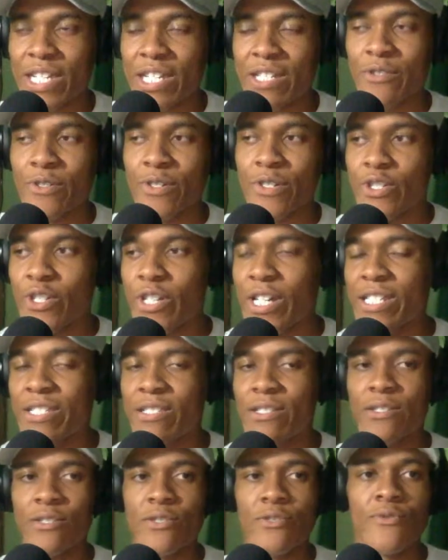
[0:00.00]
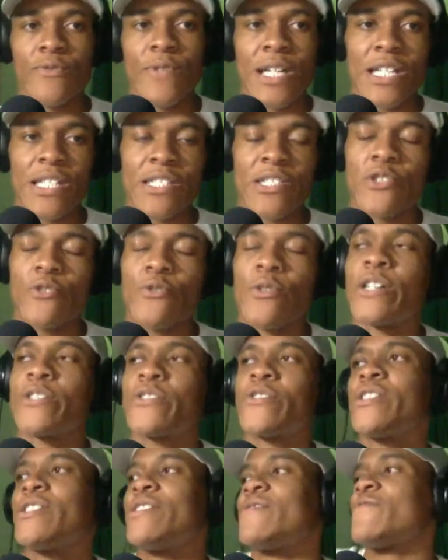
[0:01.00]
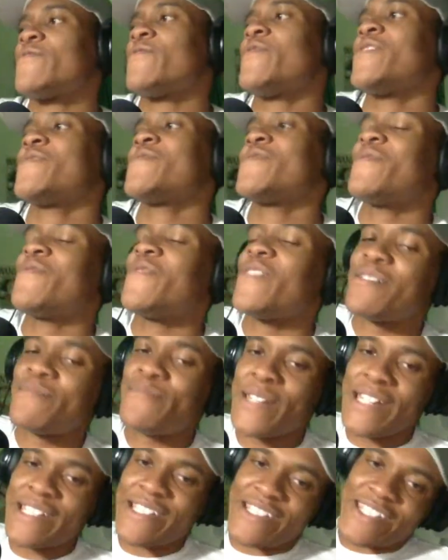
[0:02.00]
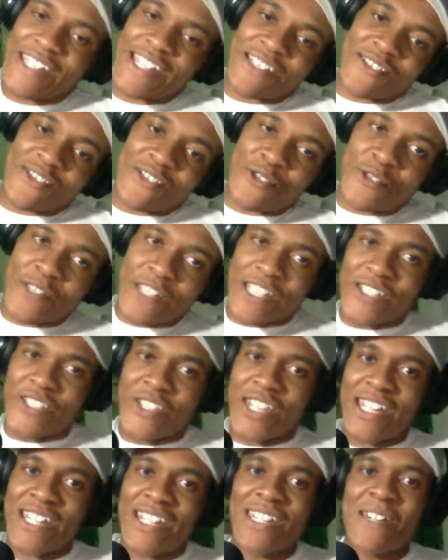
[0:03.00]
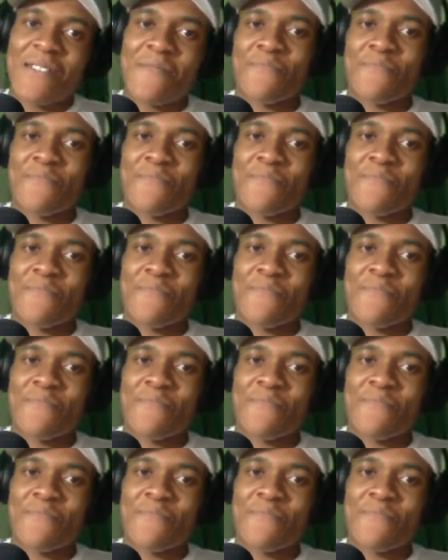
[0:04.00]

you were trying to do 255 pages. That's literally insane.